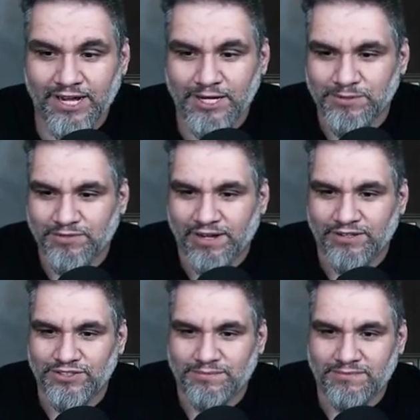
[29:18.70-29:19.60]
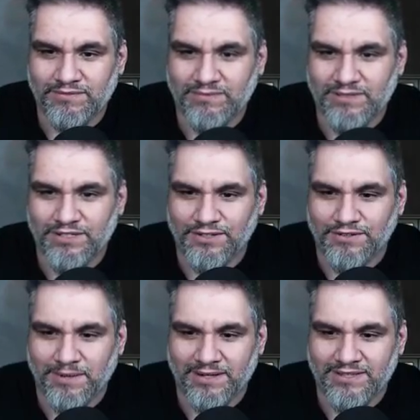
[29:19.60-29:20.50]
I'd almost rather just kill
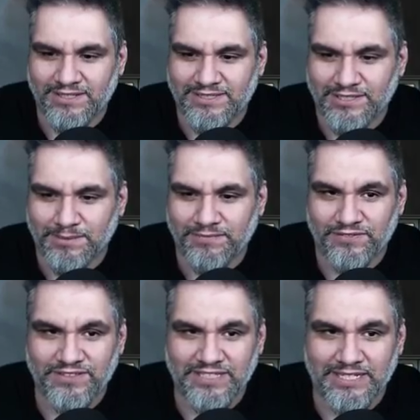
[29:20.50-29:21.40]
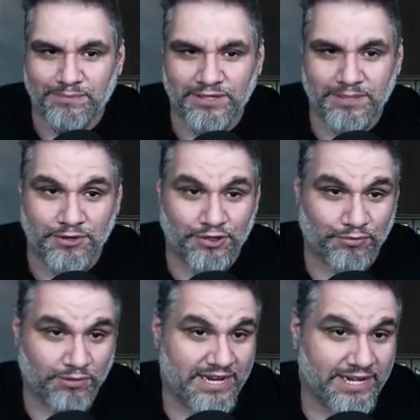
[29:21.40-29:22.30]
through my things, deal them 15, put them to
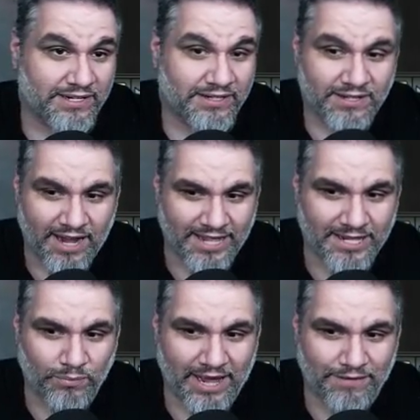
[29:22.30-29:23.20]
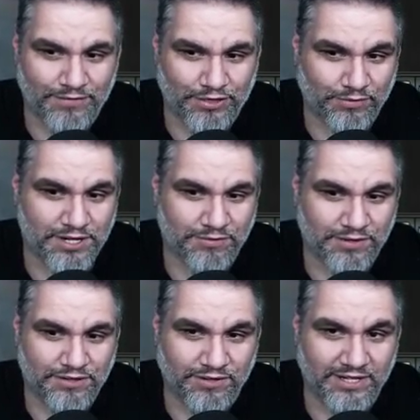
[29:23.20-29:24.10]
three, and then we have three
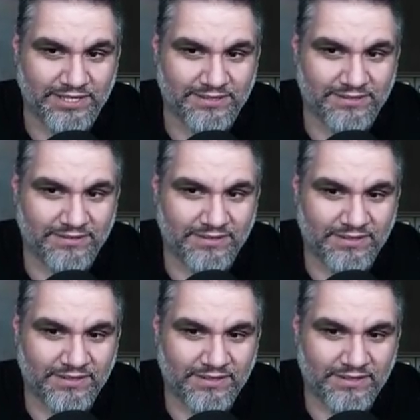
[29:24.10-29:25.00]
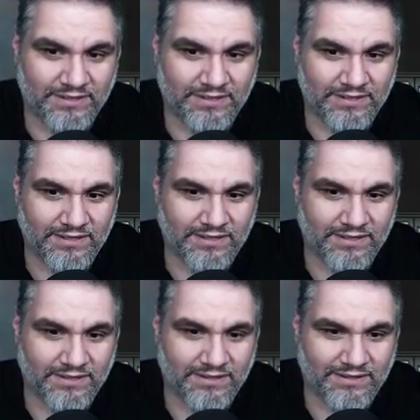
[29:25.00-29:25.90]
three threes. Yeah, I
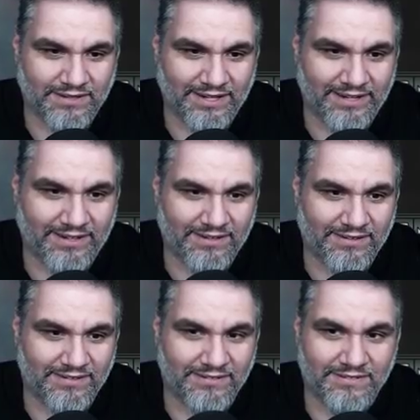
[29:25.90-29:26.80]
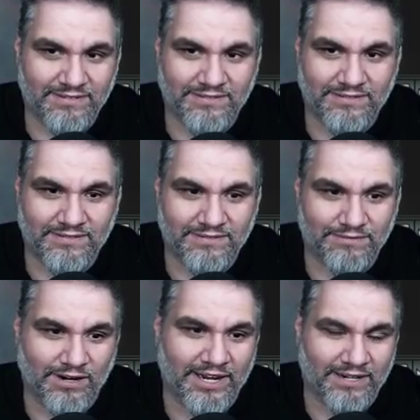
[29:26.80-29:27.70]
like that. Plus, like, they're playing red green. What are they going to
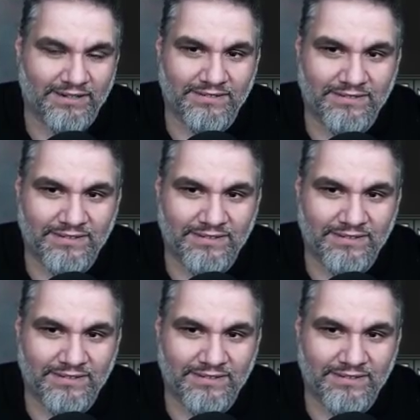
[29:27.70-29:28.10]
do? Right.